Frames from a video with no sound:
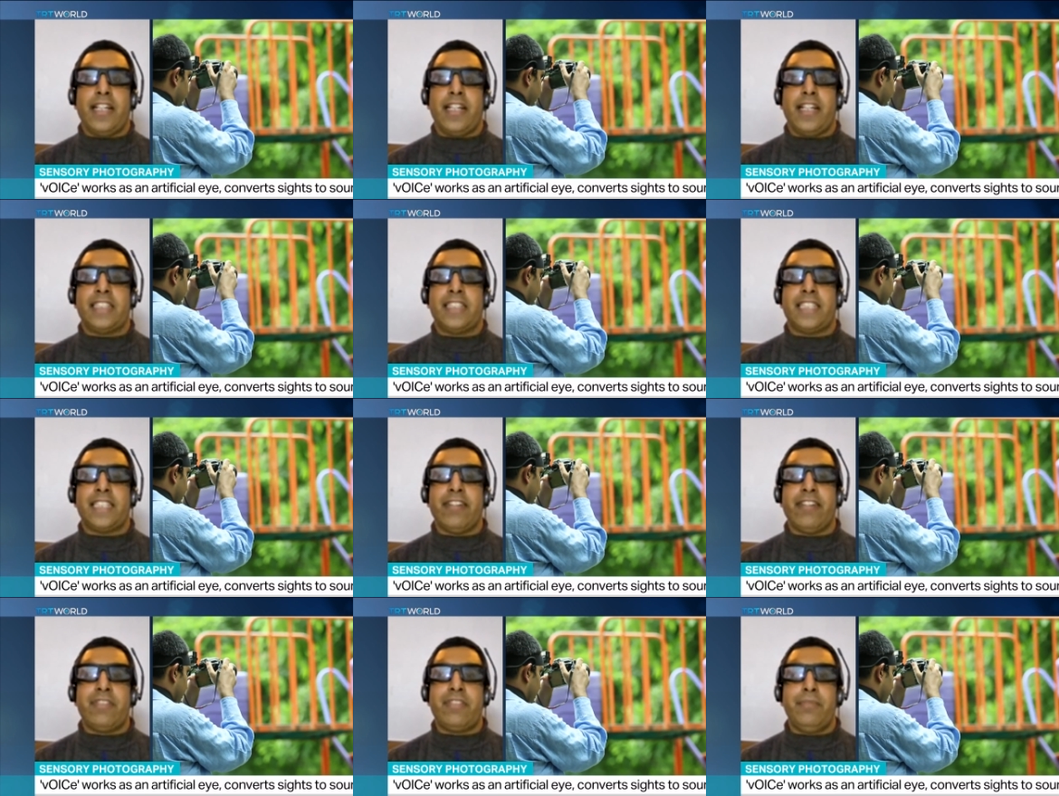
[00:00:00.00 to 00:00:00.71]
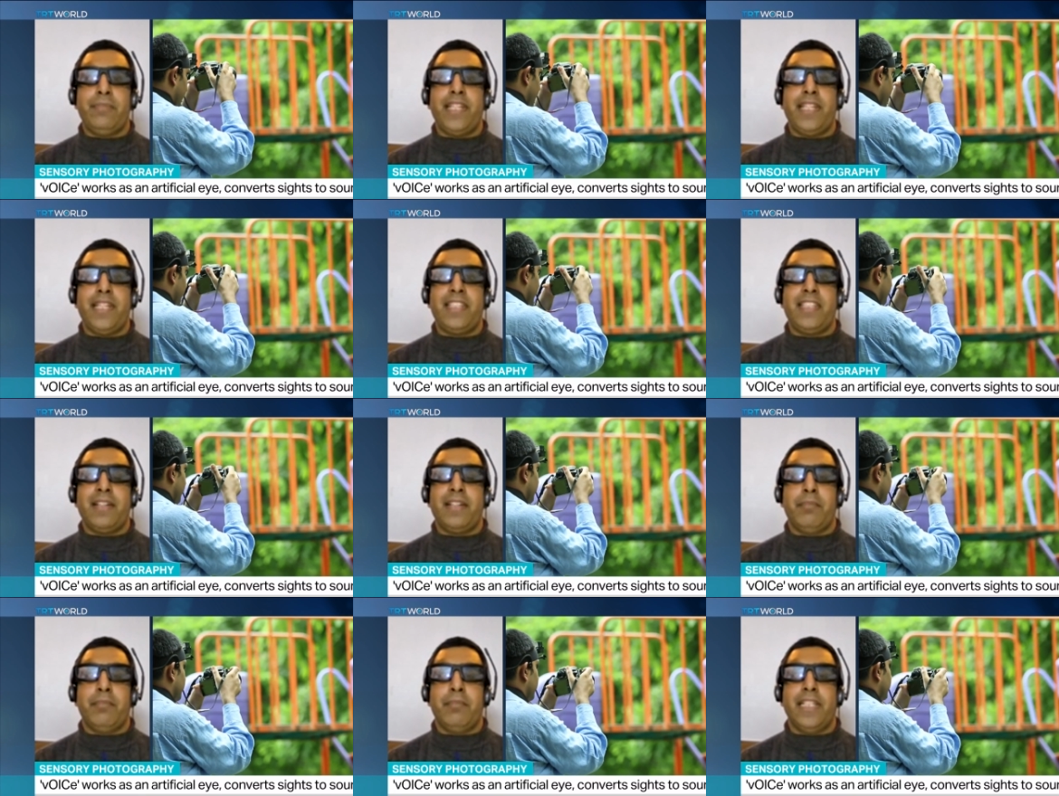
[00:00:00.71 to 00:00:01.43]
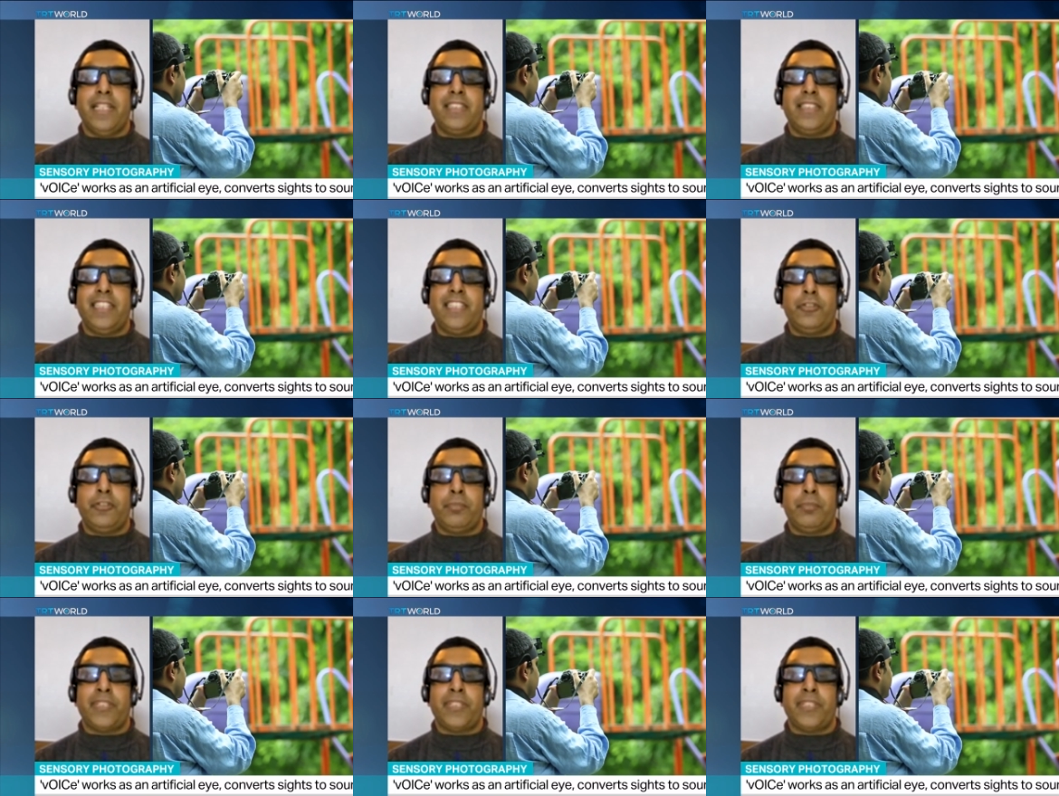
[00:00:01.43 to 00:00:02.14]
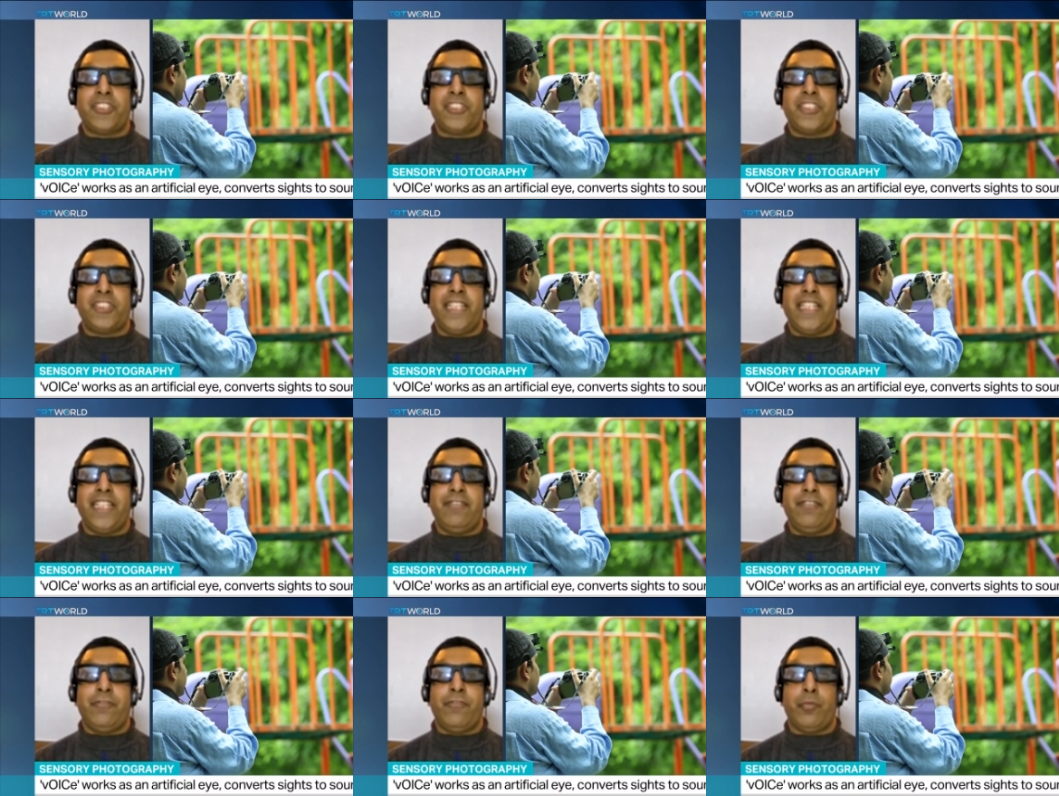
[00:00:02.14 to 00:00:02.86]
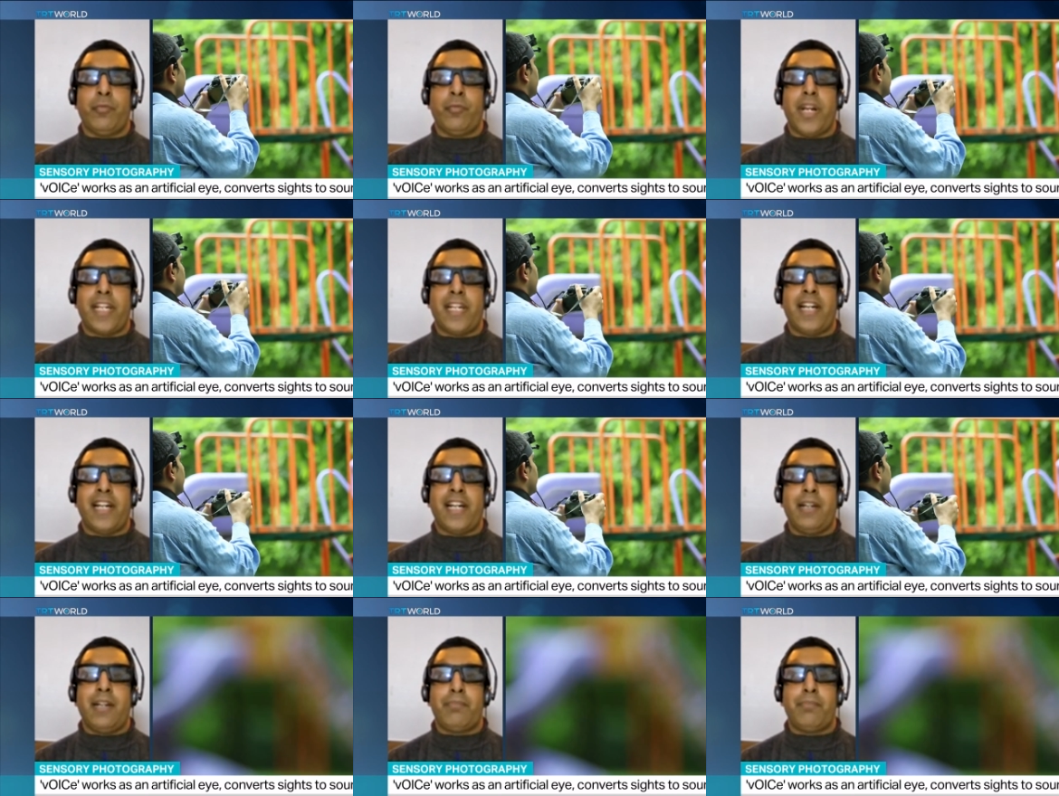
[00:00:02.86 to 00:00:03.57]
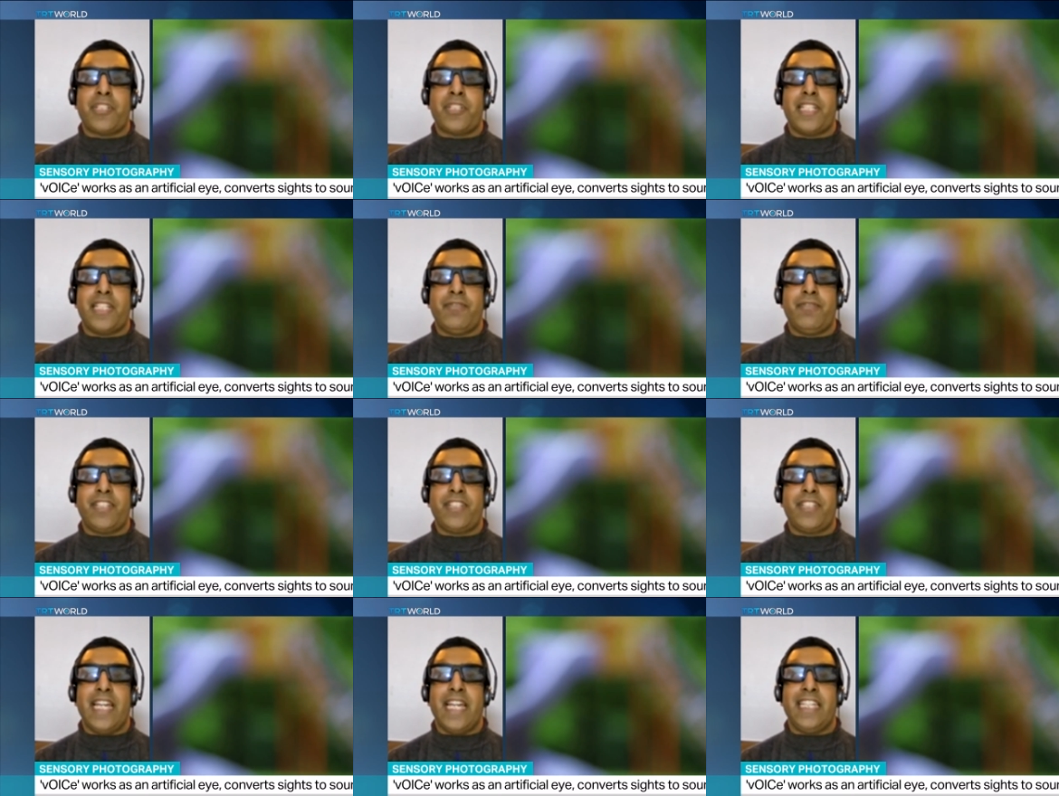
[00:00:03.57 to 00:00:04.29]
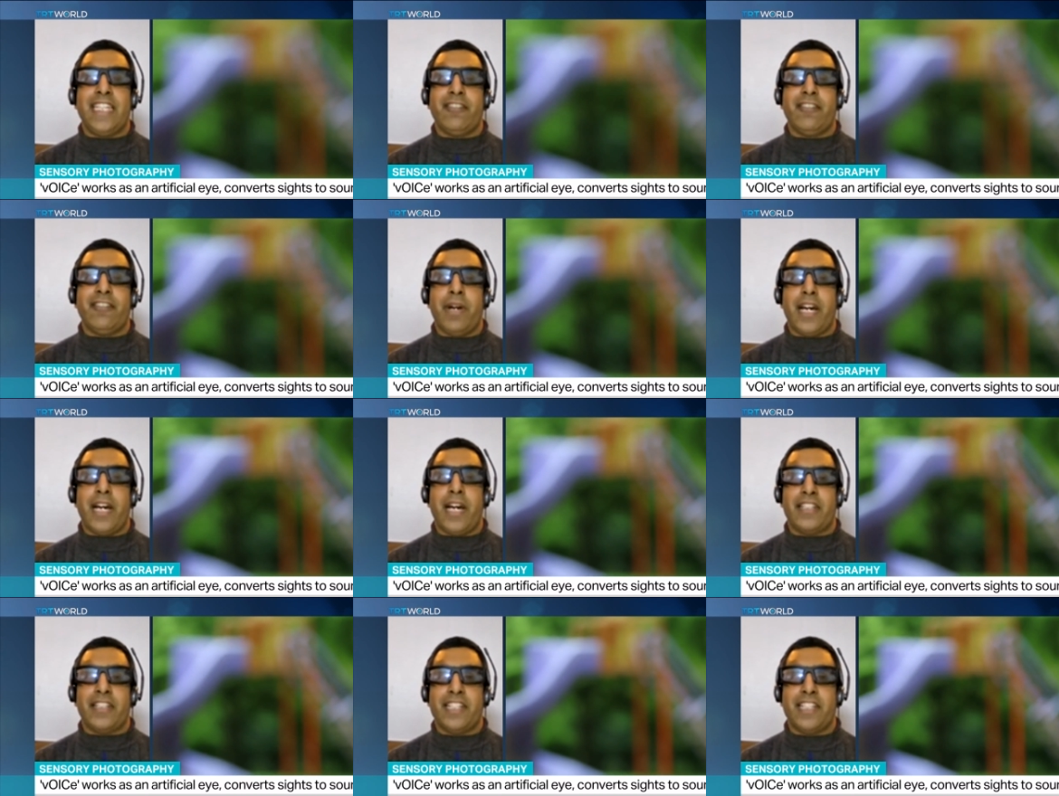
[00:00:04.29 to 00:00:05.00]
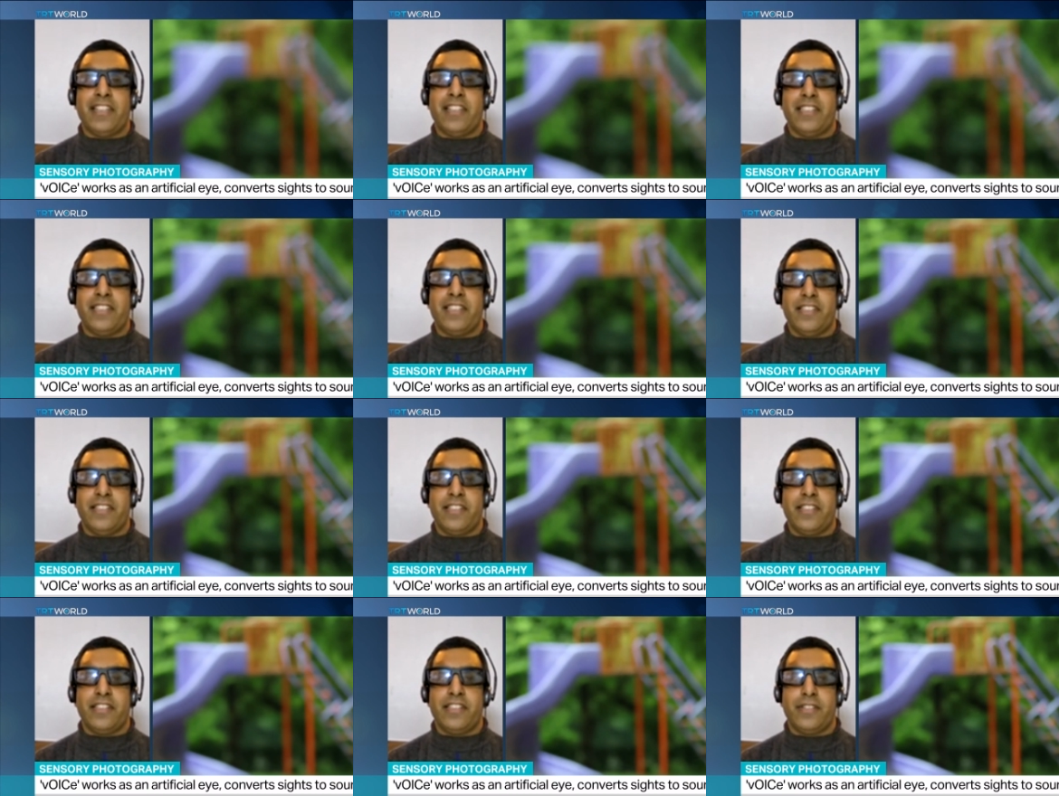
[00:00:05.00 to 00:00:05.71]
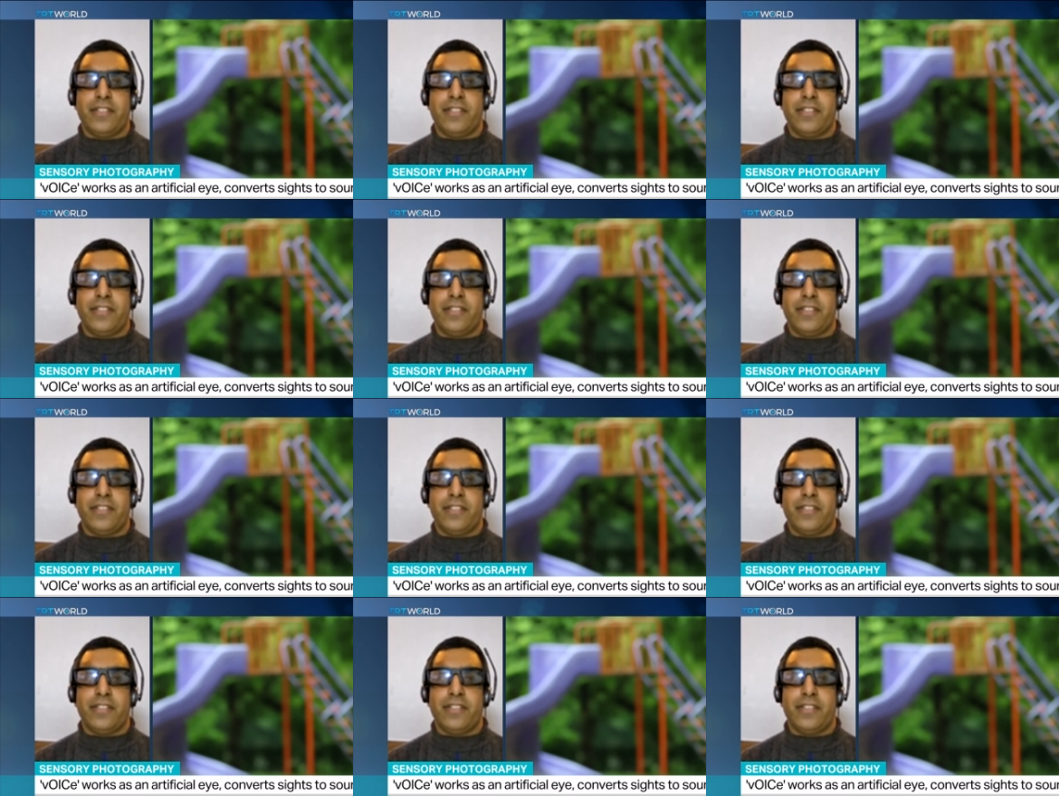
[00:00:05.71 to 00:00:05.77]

it gives me the ability to perceive what I can't perceive with any of my other senses.